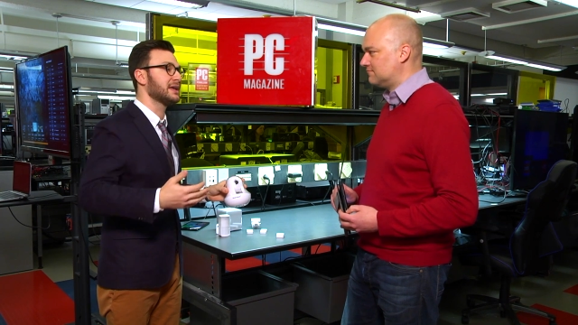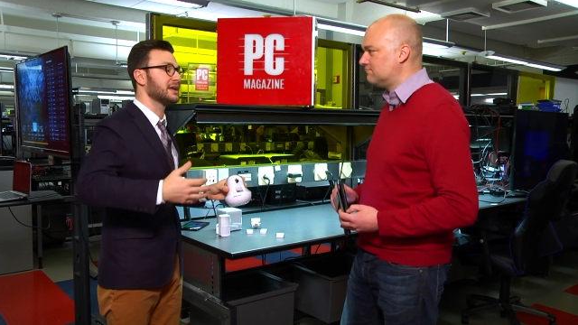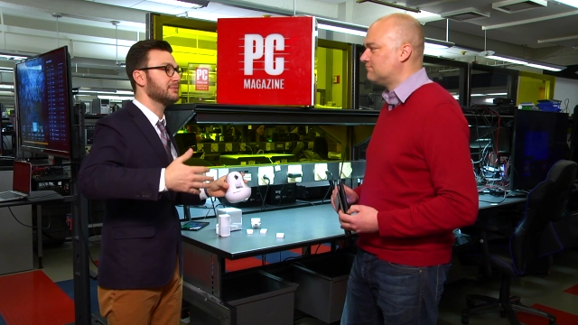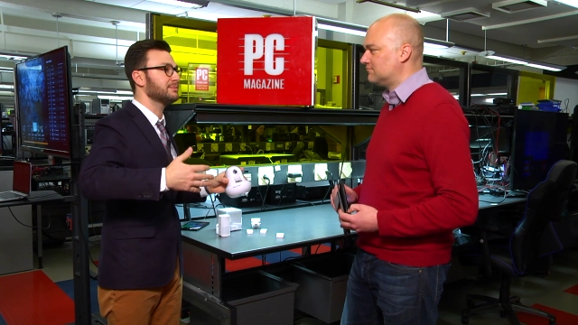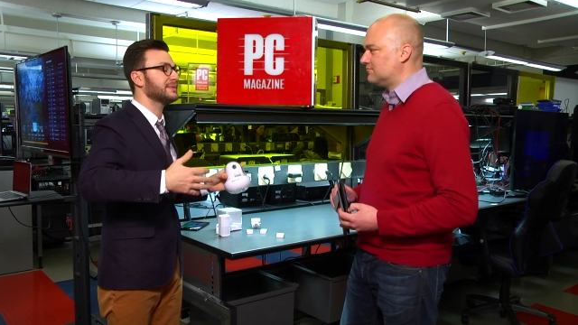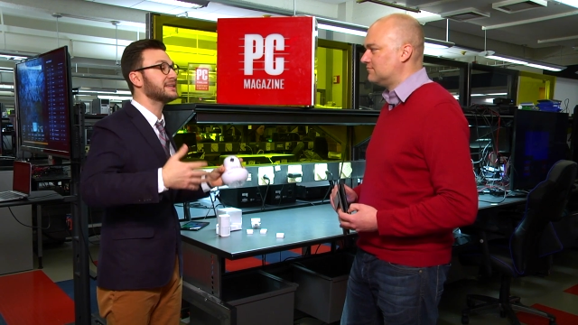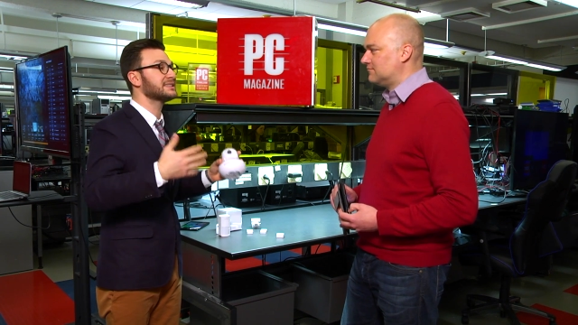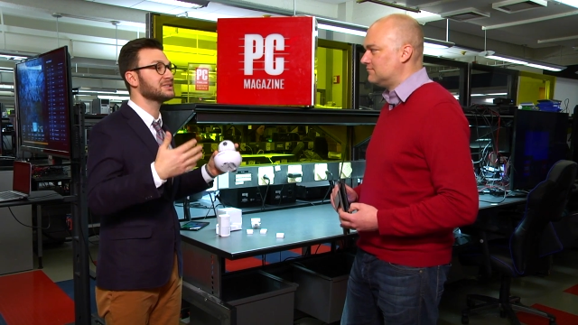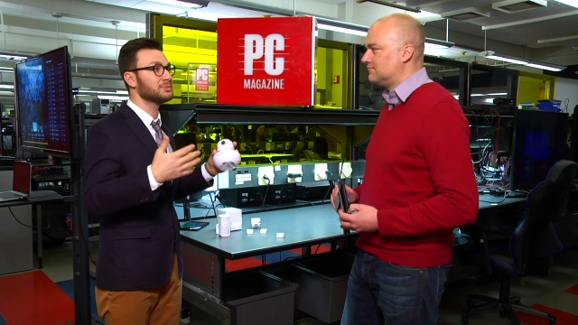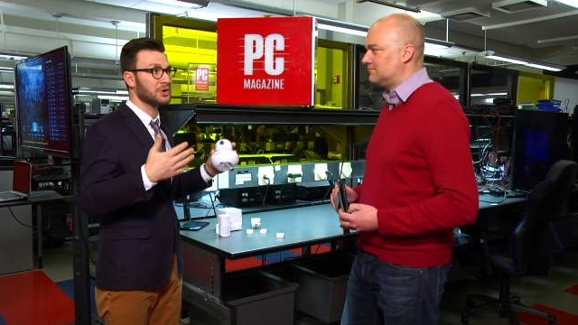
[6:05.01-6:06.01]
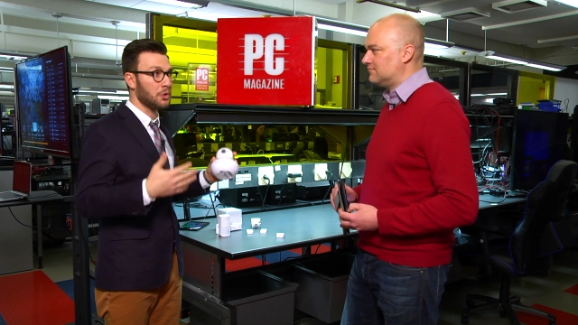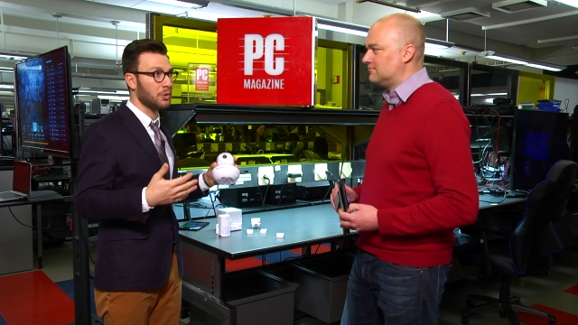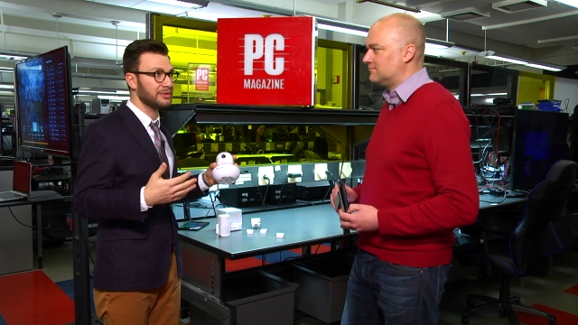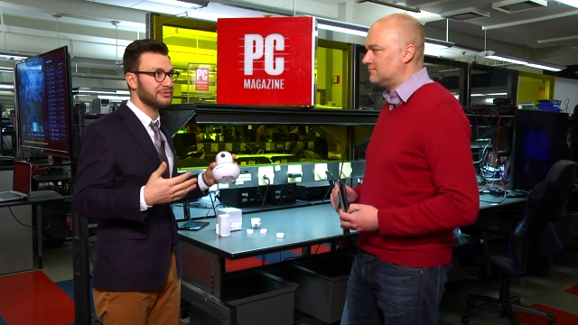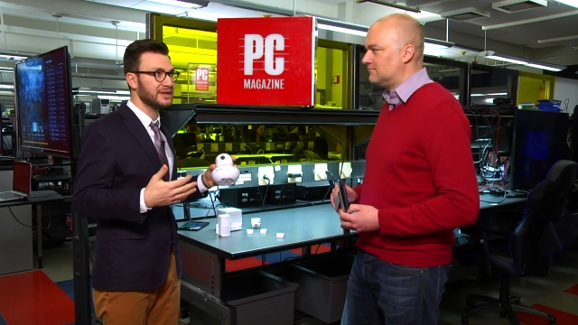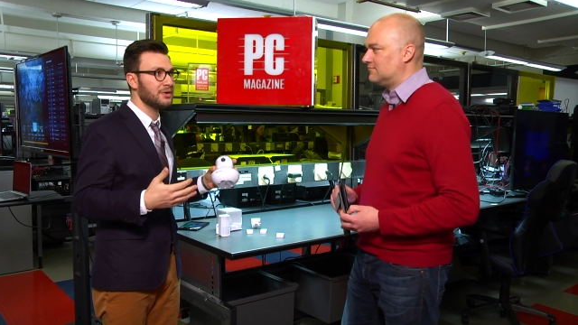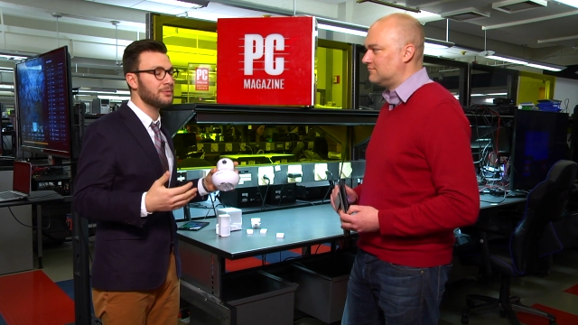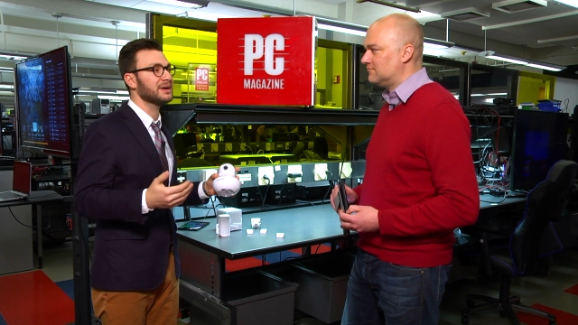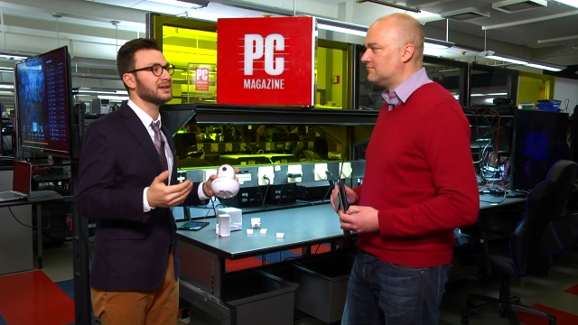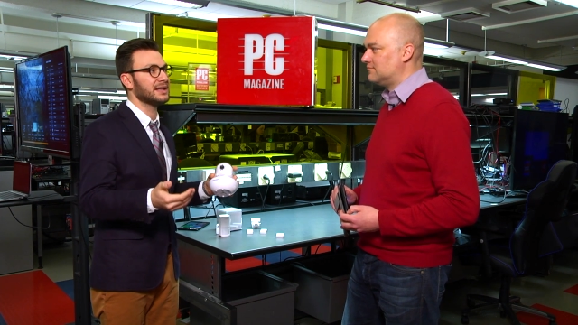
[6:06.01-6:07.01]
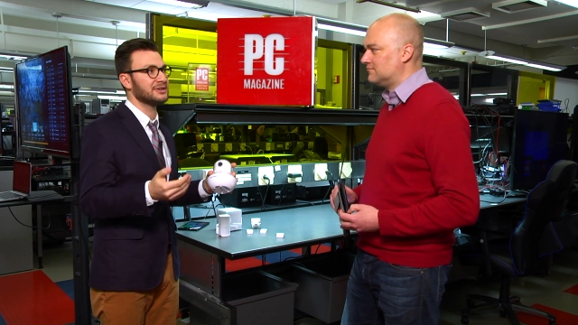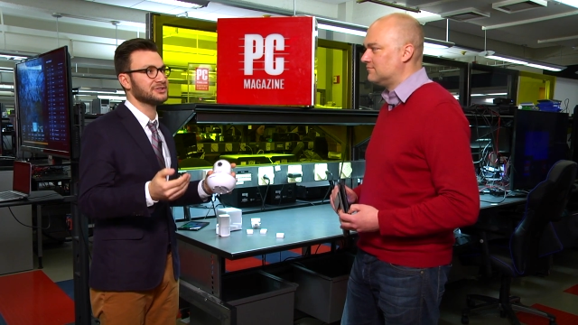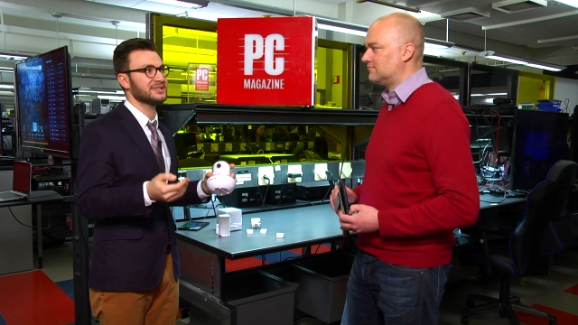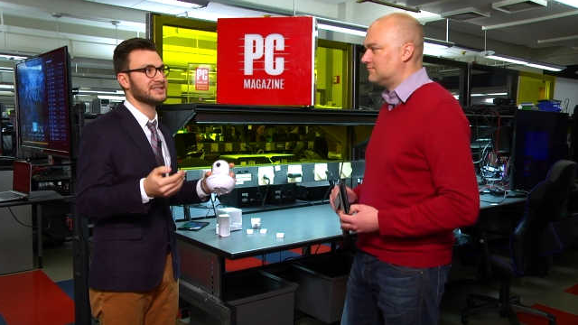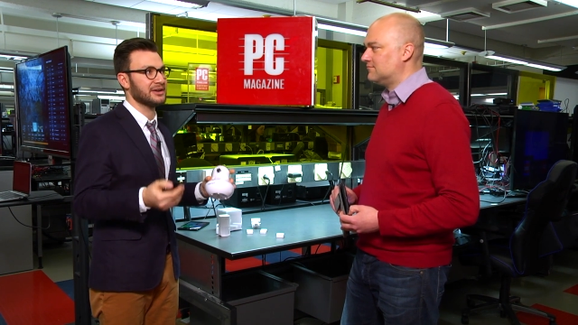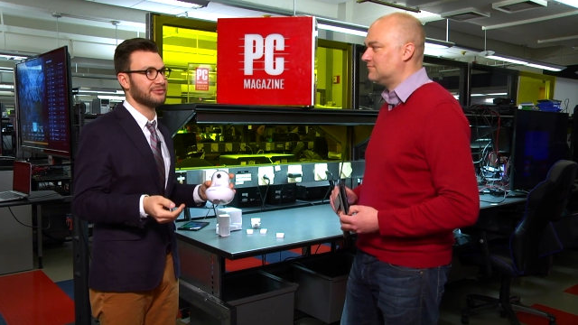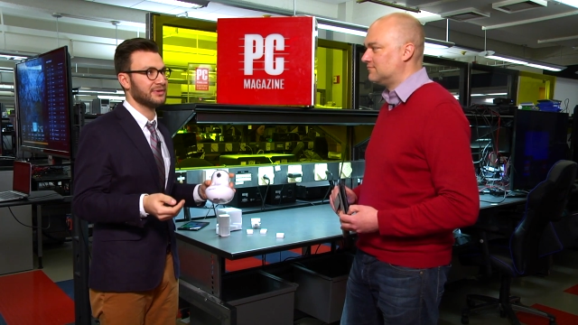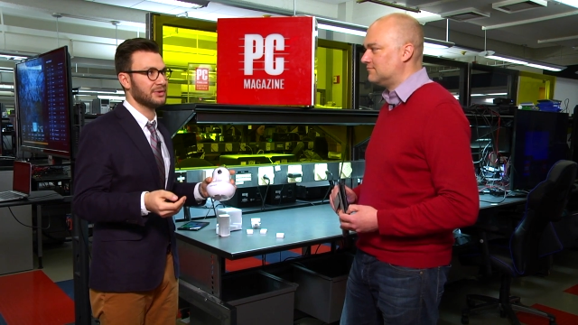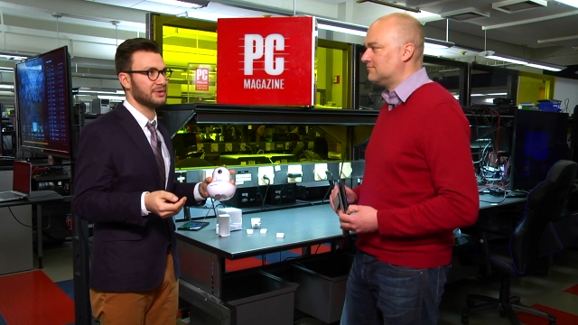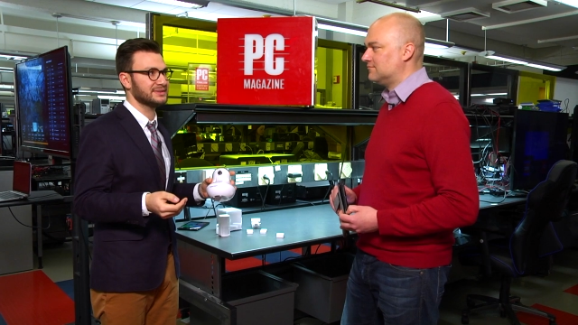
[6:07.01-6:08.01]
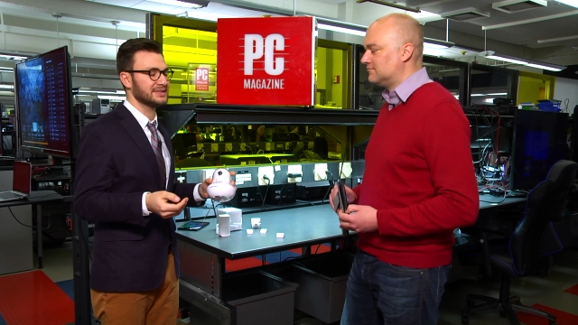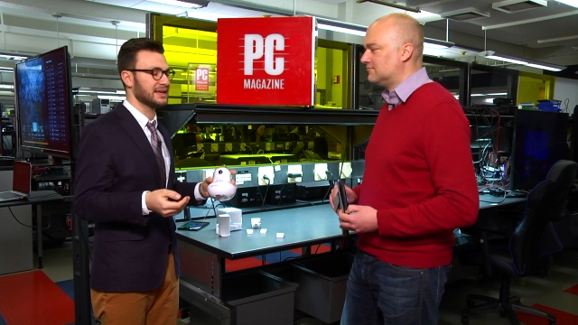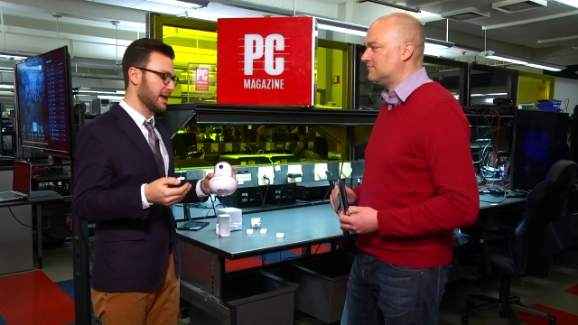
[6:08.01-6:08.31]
Speaker 1: It, it doesn't record video, but it allows you to take photos.